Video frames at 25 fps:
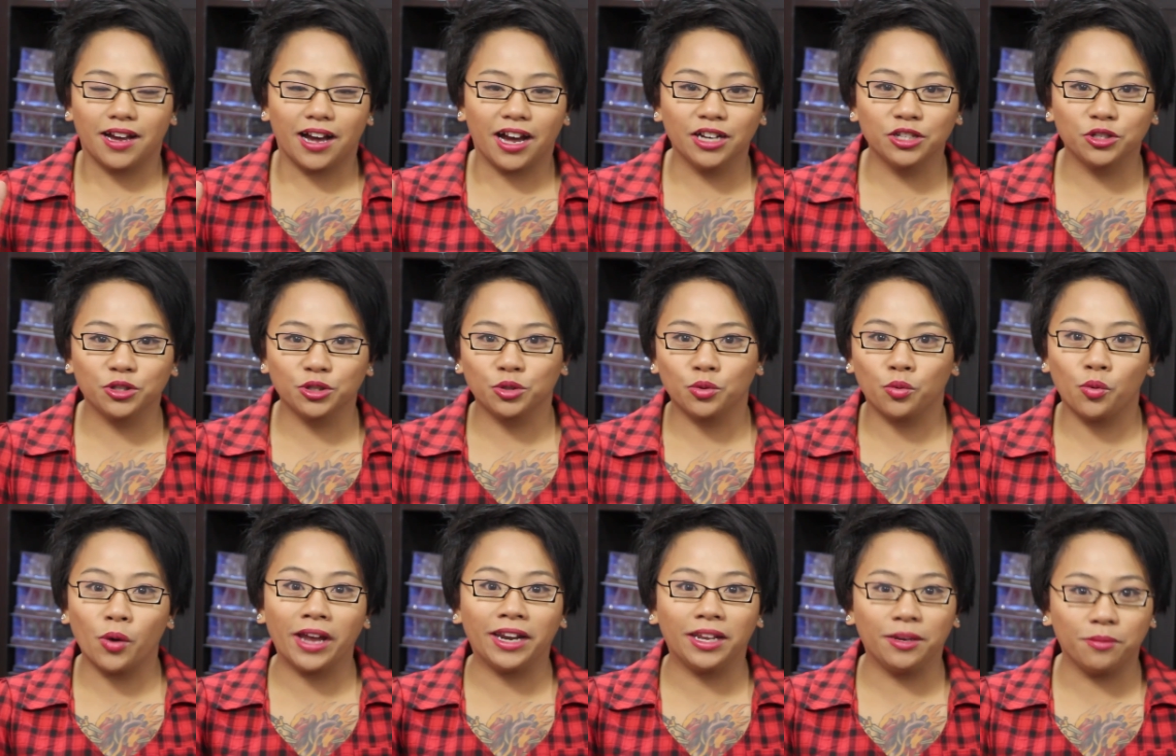
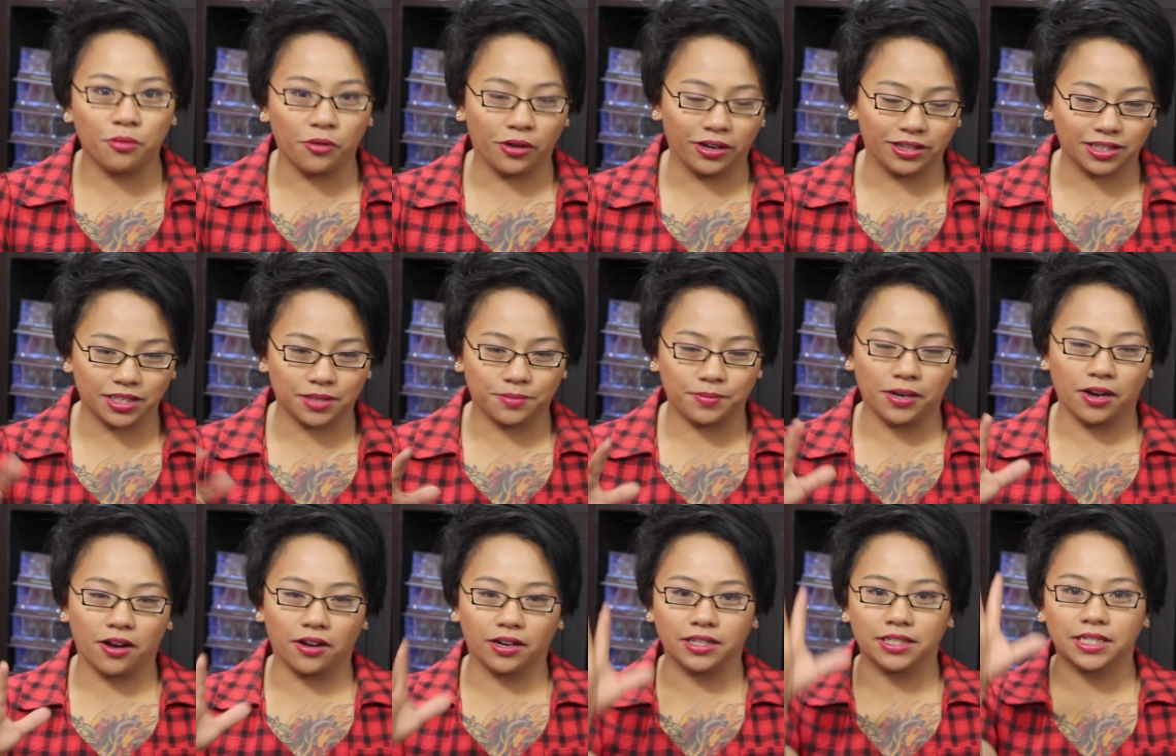120 points,
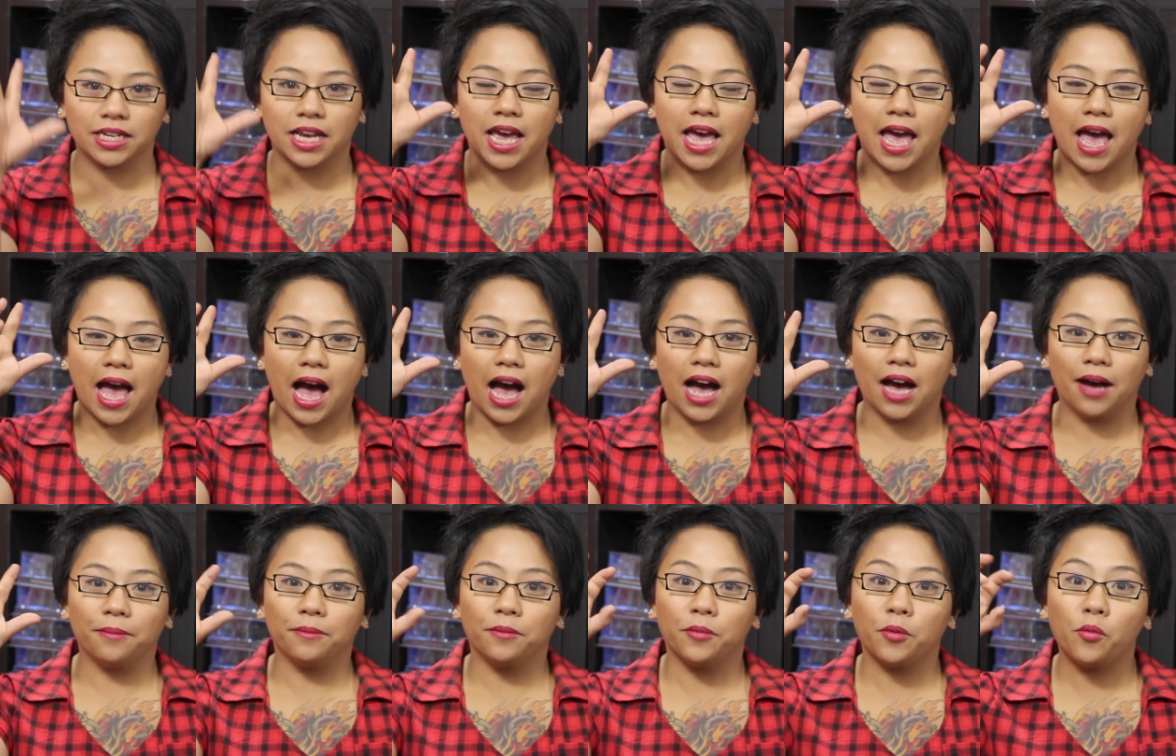to be honest,
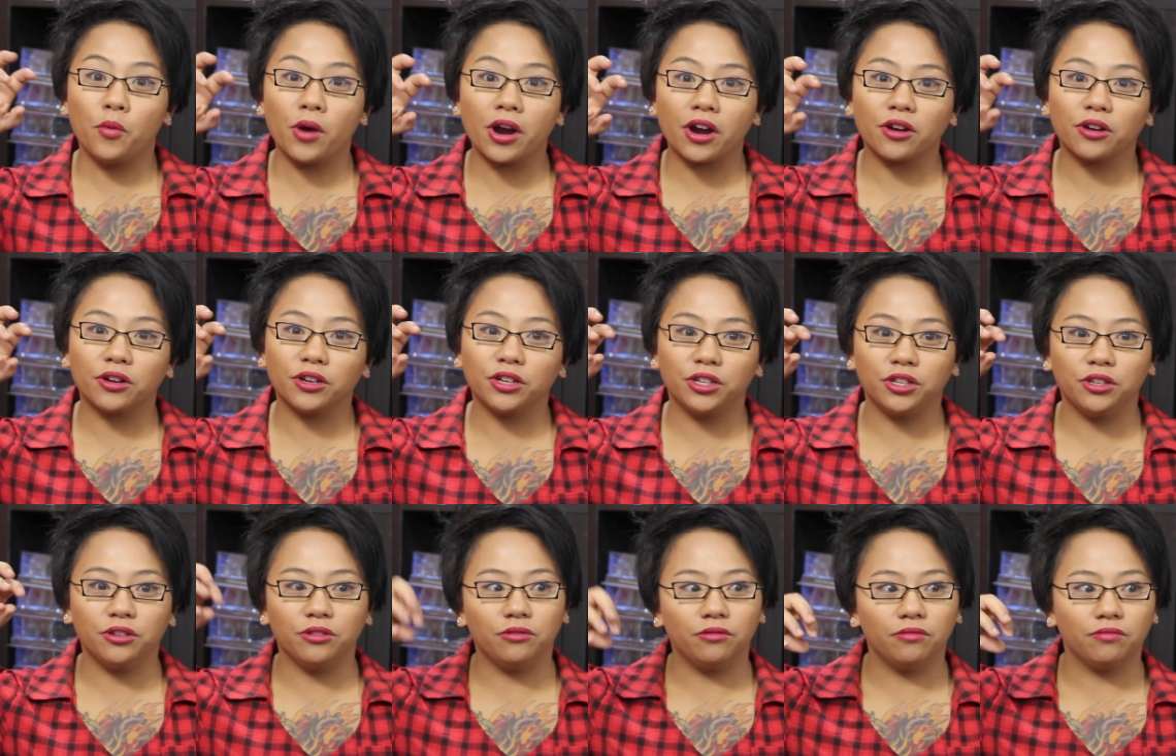where
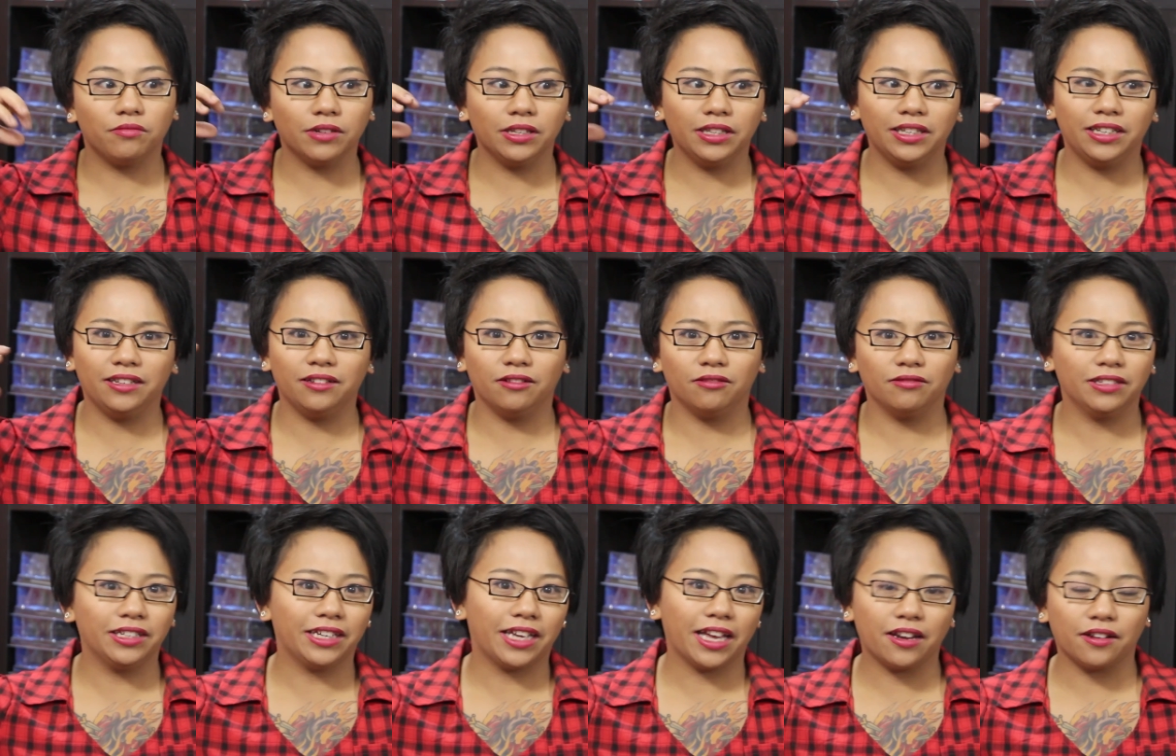you really
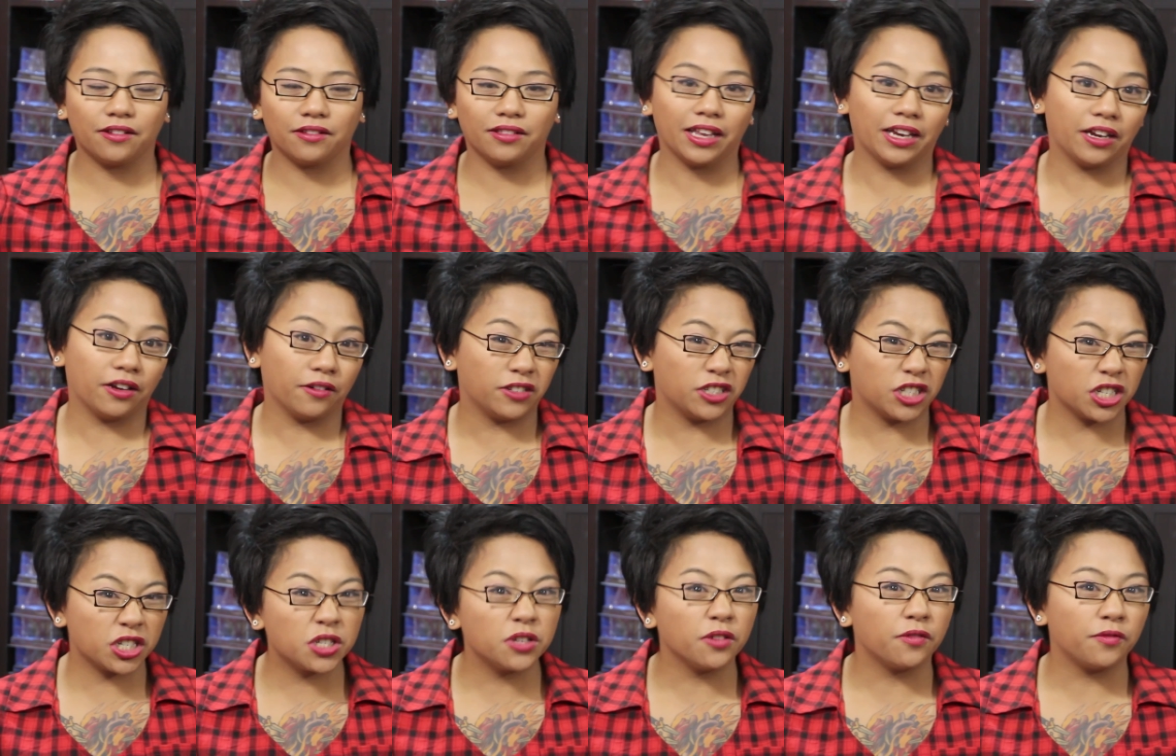only get
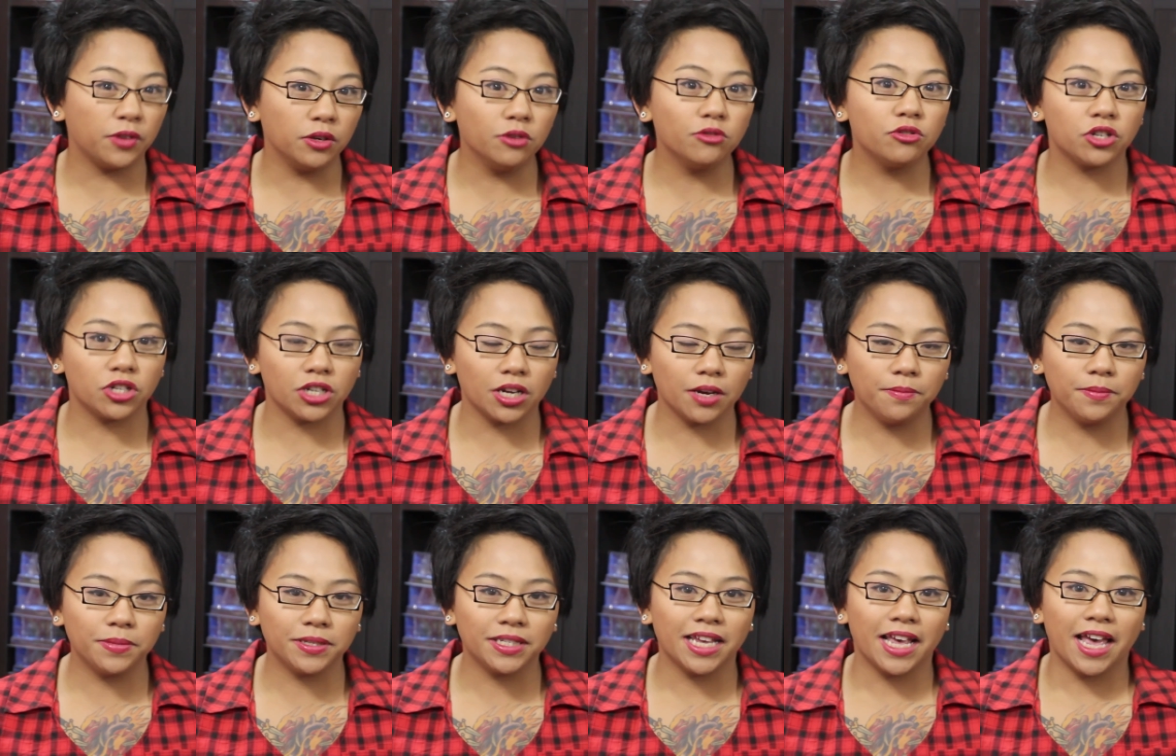like just a few
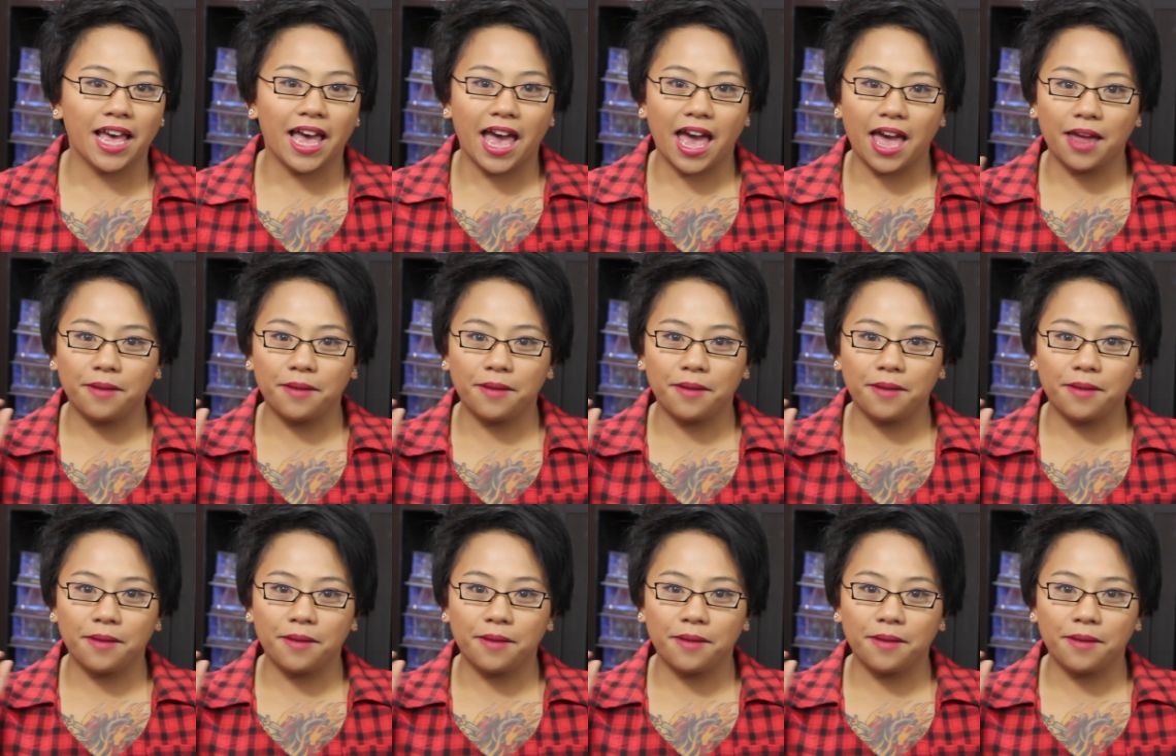ships,